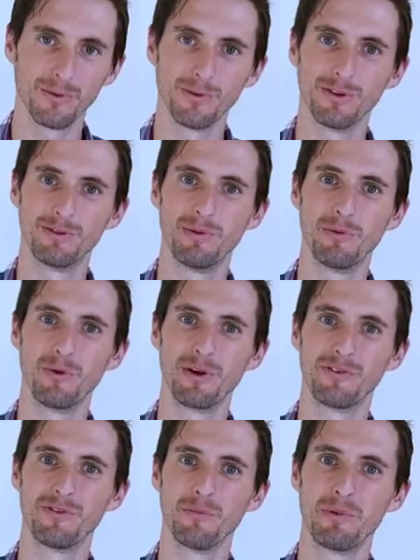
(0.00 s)
Well, it's been
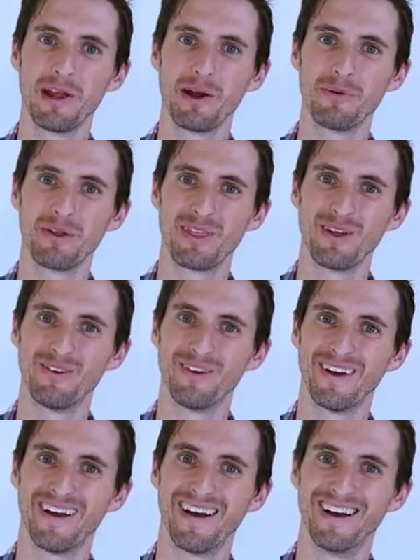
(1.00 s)
wonderful being with you.
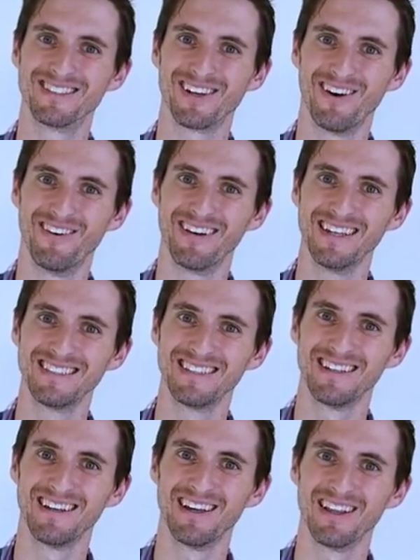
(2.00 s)
As
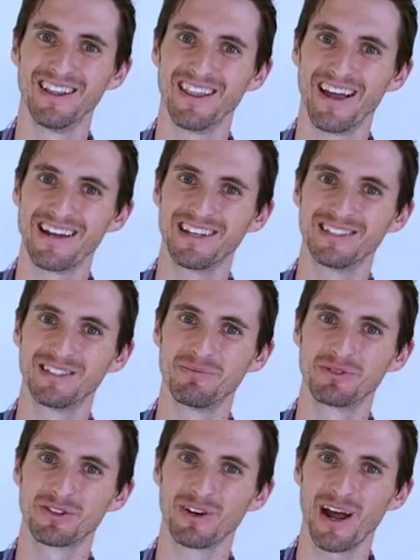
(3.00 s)
always, like and
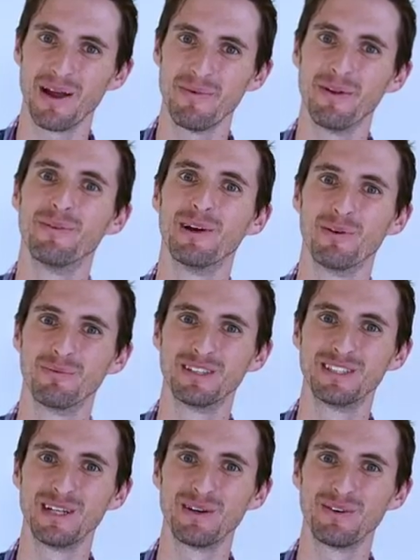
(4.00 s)
subscribe, and we hope to
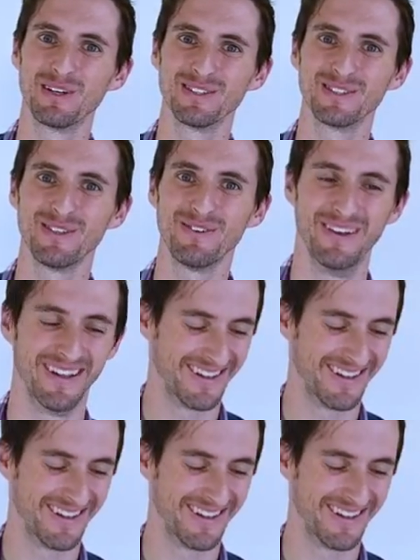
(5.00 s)
see you real soon.